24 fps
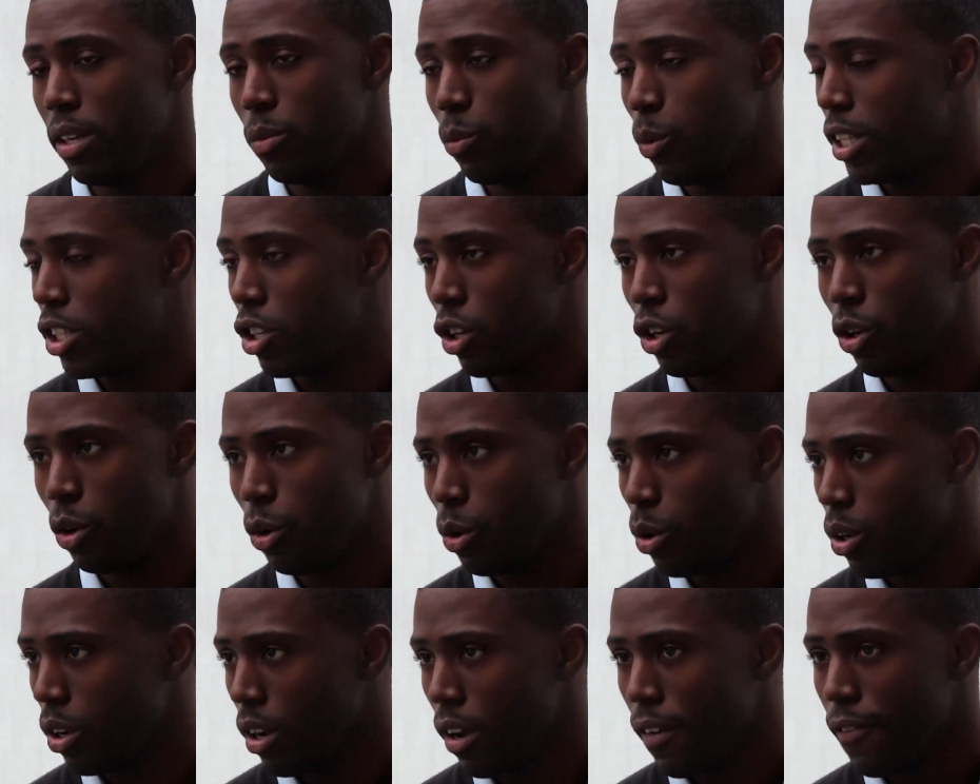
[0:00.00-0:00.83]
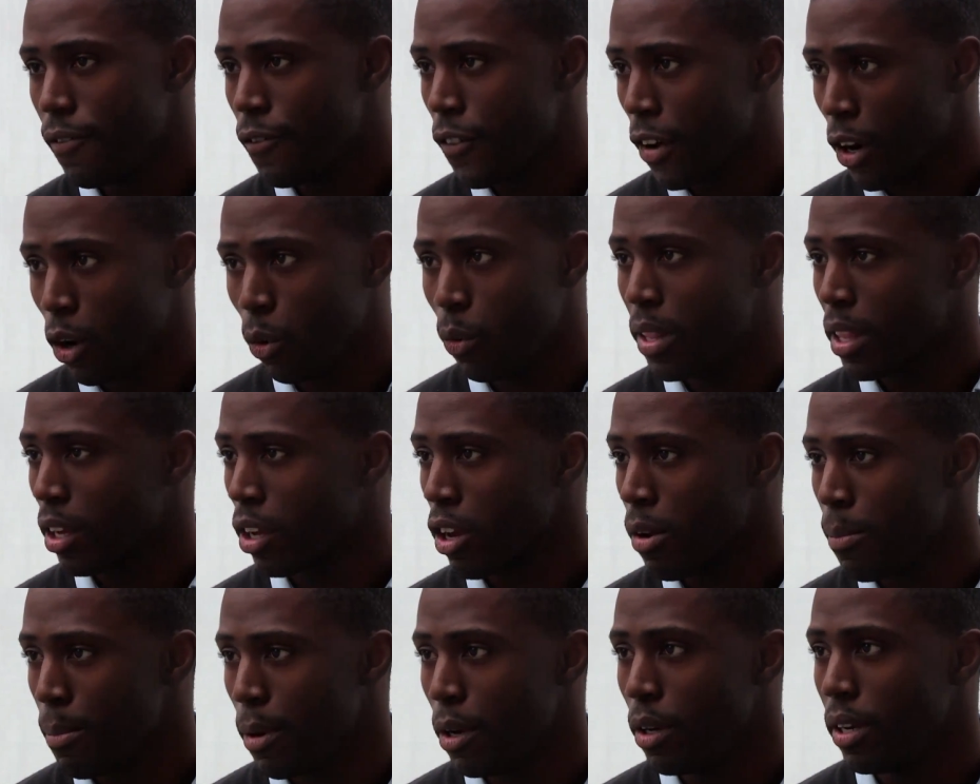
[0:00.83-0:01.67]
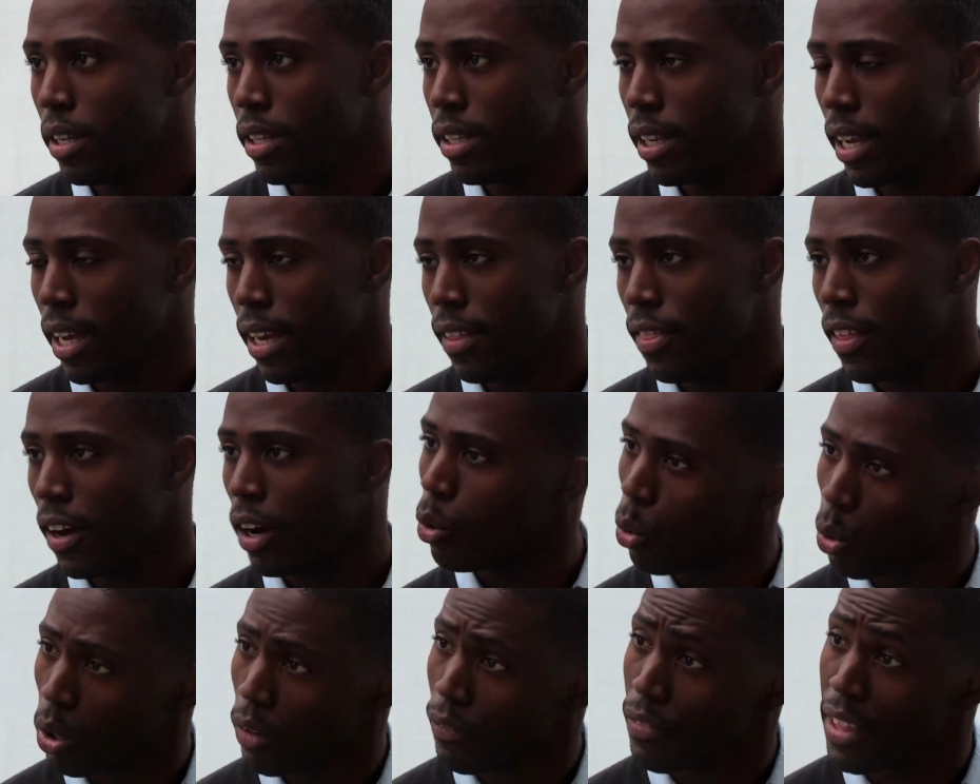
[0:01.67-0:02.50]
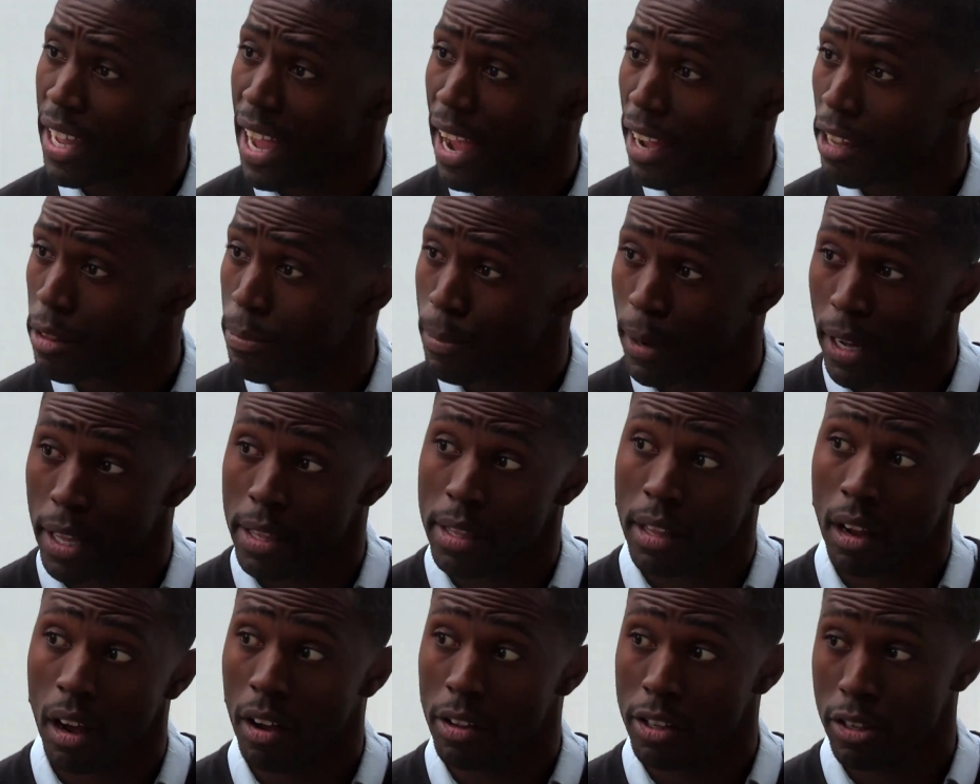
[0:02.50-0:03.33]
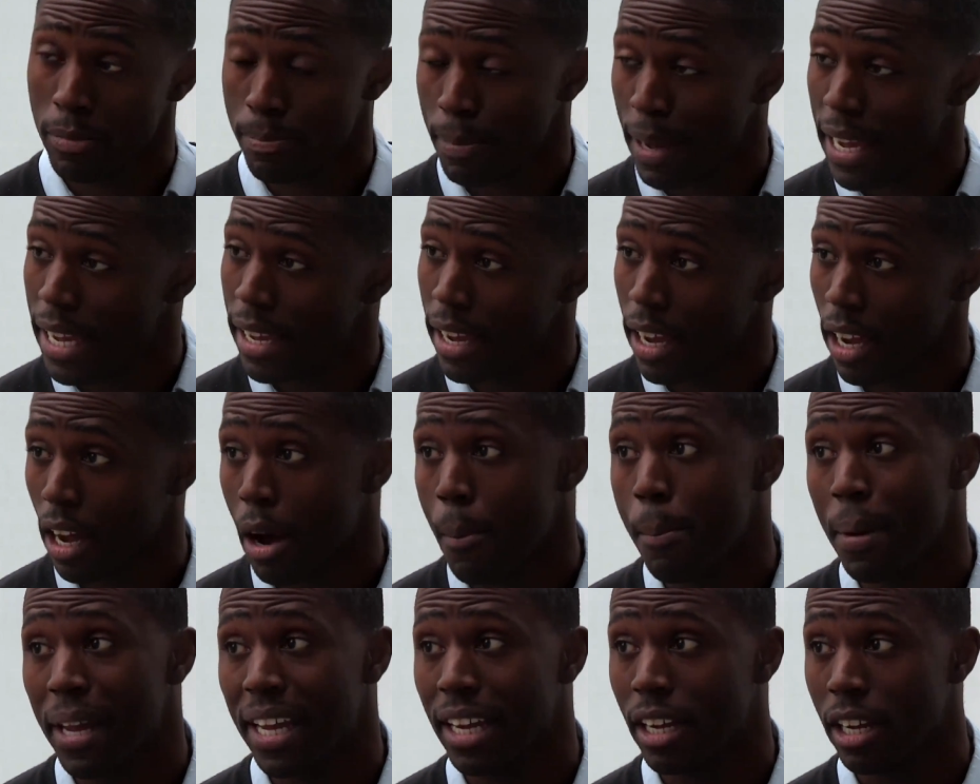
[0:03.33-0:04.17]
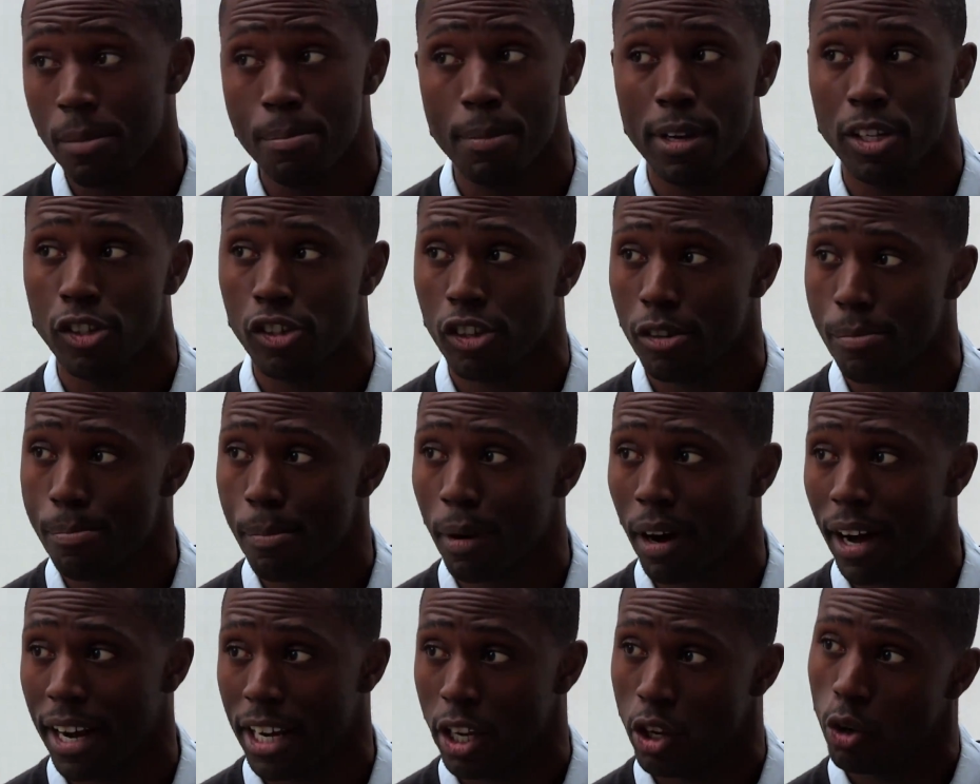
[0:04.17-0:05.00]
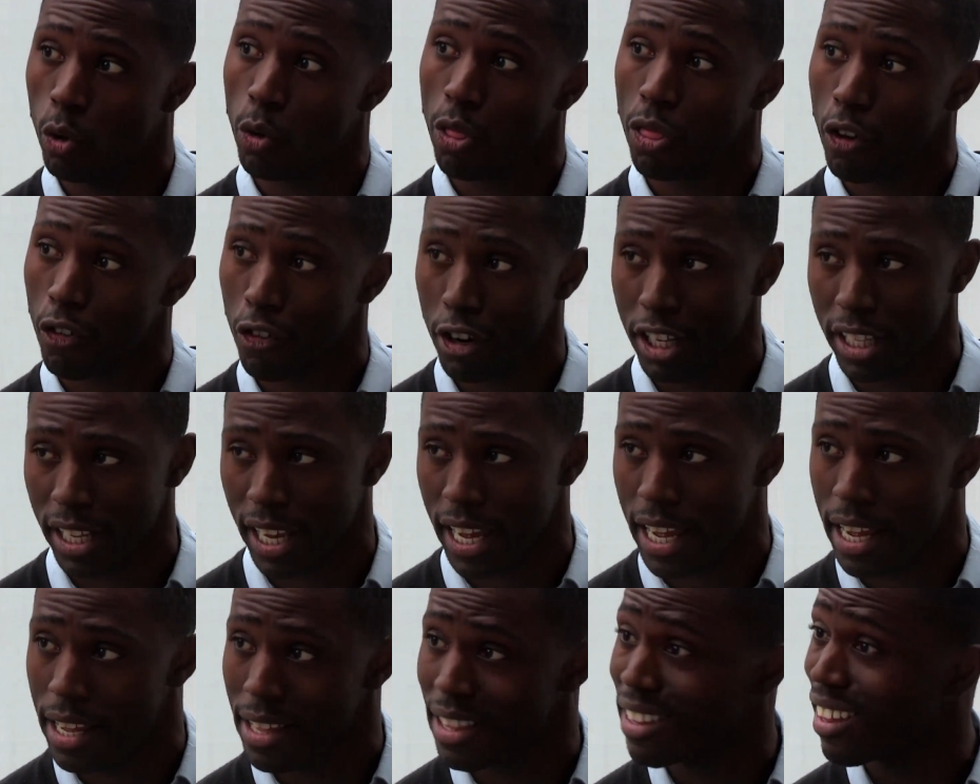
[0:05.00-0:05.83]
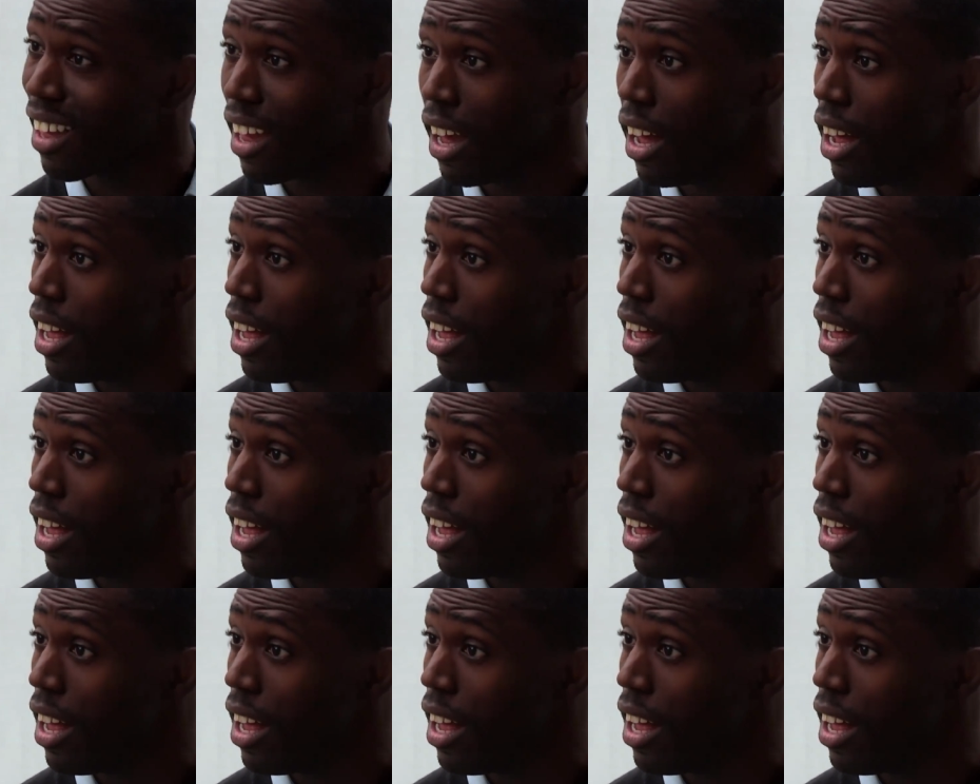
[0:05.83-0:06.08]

We do feel as a community that all of the experts that are speaking are being commissioned by the authorities